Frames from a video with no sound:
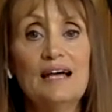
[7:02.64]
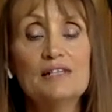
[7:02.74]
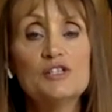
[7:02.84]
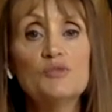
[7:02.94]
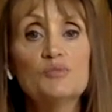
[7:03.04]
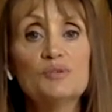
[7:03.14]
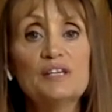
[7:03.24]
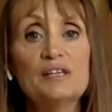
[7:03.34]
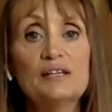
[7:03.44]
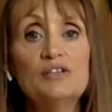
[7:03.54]
As you
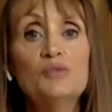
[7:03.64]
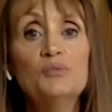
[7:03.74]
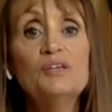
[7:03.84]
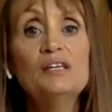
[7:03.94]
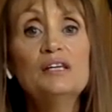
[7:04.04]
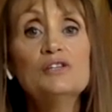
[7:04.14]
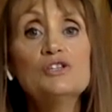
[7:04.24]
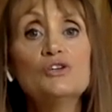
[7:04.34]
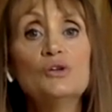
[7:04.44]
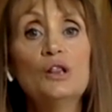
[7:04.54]
breathe in, you're breathing
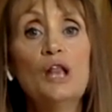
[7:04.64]
into your